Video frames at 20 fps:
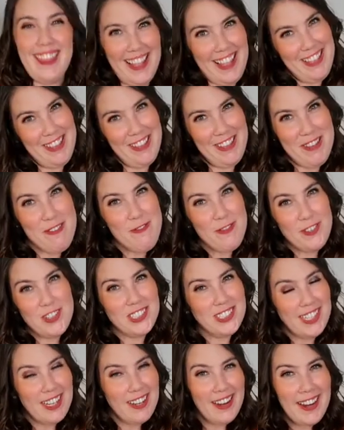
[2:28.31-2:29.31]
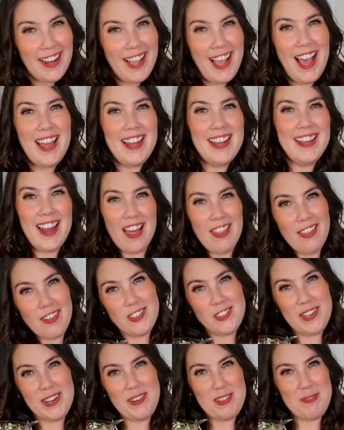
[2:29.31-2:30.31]
Thank you for sharing
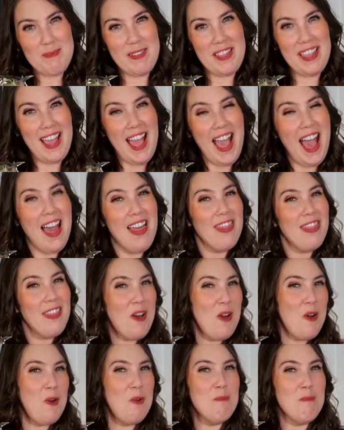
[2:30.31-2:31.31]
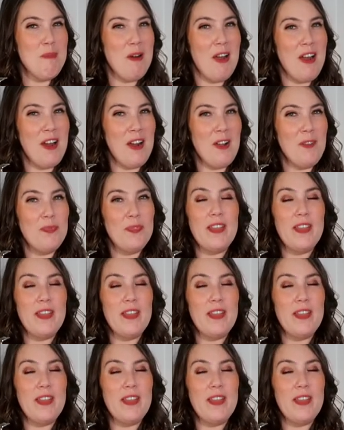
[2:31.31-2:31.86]
another drink with me at the home bar.